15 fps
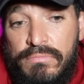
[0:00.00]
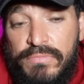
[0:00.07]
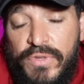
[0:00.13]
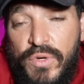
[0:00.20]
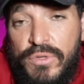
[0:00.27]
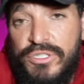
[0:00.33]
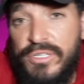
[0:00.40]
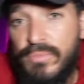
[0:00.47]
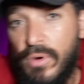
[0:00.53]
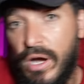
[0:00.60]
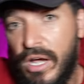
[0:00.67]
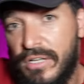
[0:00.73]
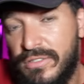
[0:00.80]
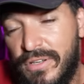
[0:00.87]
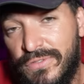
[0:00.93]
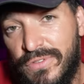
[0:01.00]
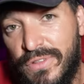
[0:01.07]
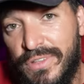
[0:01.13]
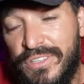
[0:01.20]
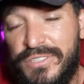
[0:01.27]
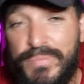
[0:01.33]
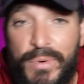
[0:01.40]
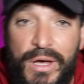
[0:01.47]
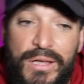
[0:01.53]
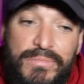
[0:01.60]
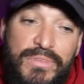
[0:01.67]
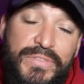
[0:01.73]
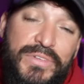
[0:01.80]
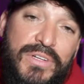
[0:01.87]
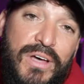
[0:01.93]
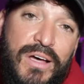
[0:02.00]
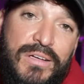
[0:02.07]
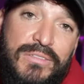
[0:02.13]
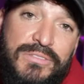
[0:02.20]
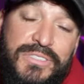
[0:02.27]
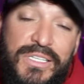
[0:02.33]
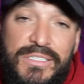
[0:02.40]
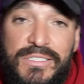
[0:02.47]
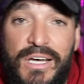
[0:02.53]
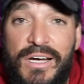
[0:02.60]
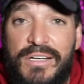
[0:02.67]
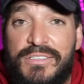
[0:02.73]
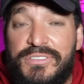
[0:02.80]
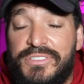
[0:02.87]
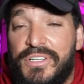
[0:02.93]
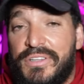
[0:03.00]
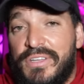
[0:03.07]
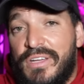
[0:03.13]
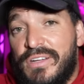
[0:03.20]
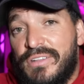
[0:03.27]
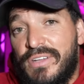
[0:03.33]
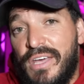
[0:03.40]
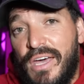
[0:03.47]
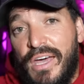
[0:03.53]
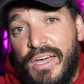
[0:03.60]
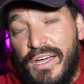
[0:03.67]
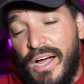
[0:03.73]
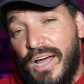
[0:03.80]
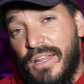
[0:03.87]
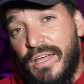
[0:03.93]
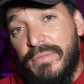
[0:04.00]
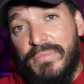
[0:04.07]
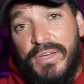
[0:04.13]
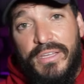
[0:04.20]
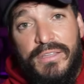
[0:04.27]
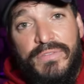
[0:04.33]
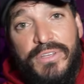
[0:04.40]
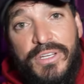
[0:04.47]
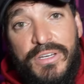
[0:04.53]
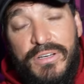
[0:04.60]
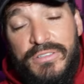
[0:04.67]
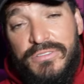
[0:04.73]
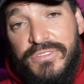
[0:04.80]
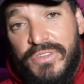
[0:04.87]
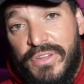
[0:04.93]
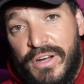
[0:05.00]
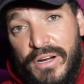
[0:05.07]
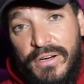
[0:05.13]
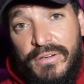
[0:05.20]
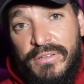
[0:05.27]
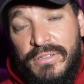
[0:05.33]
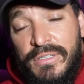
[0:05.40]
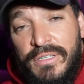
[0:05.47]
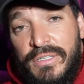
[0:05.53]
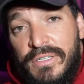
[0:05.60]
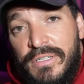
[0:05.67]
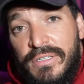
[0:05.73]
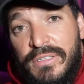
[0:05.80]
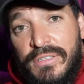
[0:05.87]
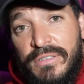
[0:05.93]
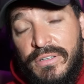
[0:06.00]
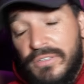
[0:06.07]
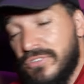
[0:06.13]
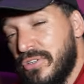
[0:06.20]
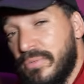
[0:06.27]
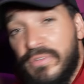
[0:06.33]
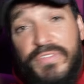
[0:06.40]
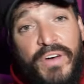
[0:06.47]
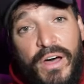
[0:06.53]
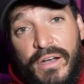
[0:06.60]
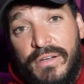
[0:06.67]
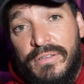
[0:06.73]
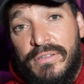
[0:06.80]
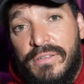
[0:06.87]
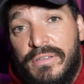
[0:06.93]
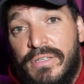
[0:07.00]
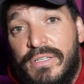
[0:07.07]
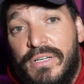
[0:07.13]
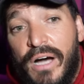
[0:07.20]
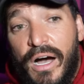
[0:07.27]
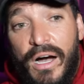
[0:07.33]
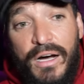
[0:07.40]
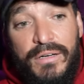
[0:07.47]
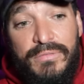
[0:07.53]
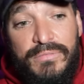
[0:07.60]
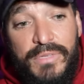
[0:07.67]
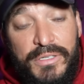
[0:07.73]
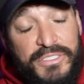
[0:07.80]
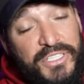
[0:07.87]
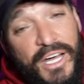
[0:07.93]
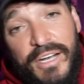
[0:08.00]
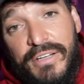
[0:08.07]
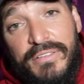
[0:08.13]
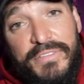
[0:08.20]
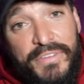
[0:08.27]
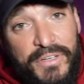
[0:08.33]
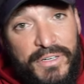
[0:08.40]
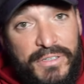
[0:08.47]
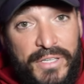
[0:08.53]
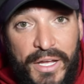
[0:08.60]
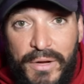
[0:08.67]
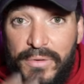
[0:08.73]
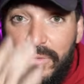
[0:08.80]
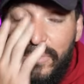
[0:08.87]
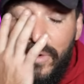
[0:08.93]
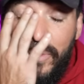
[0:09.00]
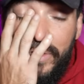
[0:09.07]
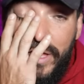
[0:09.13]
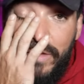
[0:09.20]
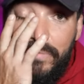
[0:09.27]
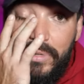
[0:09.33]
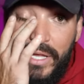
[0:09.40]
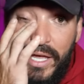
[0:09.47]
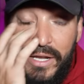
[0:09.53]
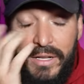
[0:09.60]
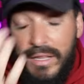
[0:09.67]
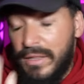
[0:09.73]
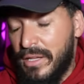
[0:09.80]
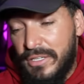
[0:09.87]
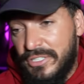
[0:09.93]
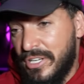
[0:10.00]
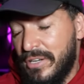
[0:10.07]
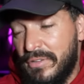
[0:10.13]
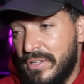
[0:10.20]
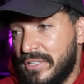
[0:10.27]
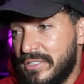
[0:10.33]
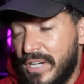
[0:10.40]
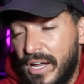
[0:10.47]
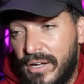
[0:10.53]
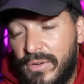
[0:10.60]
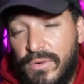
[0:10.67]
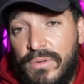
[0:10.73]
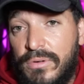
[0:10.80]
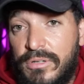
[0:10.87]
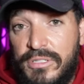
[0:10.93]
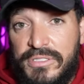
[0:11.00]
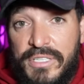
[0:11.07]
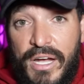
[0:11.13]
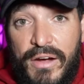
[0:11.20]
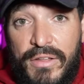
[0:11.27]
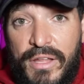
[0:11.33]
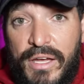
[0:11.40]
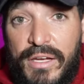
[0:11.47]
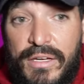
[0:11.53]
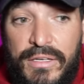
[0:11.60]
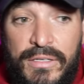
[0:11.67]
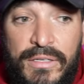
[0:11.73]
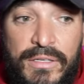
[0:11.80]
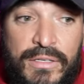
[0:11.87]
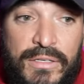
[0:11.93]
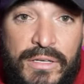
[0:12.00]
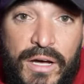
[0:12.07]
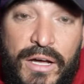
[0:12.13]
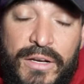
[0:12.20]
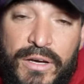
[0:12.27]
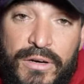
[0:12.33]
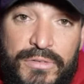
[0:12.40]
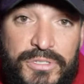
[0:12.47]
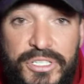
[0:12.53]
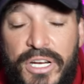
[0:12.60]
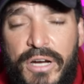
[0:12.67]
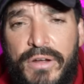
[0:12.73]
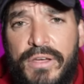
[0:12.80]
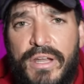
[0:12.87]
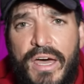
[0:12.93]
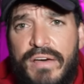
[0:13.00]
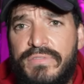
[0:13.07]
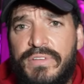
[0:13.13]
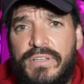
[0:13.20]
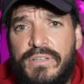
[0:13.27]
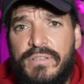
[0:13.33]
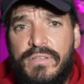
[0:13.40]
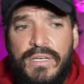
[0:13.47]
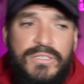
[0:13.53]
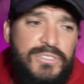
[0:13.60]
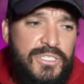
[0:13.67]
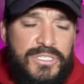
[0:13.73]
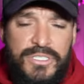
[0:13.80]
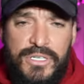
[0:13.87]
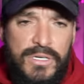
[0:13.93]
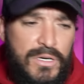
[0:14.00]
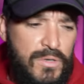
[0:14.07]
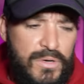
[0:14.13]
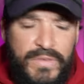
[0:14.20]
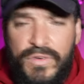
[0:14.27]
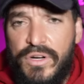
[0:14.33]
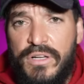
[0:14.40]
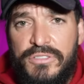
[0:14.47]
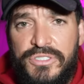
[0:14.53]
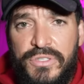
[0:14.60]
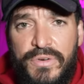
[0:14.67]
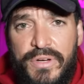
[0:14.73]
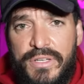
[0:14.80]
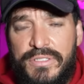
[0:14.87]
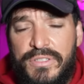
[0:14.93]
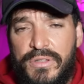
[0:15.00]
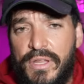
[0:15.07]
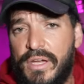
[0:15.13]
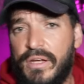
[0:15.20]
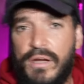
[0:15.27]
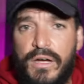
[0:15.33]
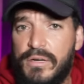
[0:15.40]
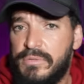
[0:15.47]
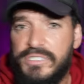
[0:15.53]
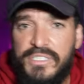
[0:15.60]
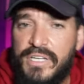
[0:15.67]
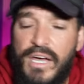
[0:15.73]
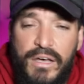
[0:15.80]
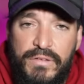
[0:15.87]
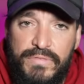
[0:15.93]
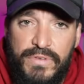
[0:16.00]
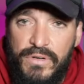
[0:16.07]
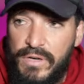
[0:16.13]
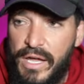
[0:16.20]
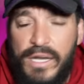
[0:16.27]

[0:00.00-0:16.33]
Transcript: viewership wise because of this, but if it does, it does. At the end of the day, I like making the videos. They're super fun. Excited for, like, what we have planned, and, like, genuinely it's kind of cool because now, like, I know Jerry and Evan and Ginger or whoever else joins are, like, 100% down for